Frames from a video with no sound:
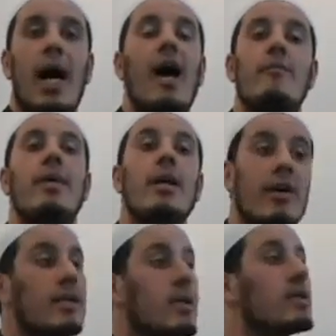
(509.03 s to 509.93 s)
I have been
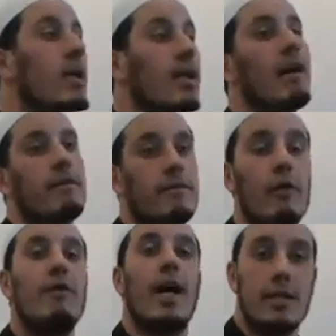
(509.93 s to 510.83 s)
granted the love
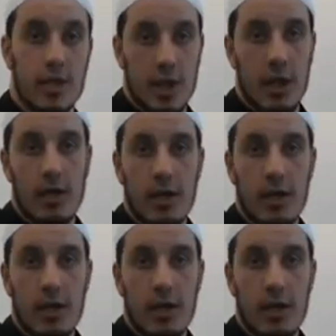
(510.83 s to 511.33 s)
of Khadija,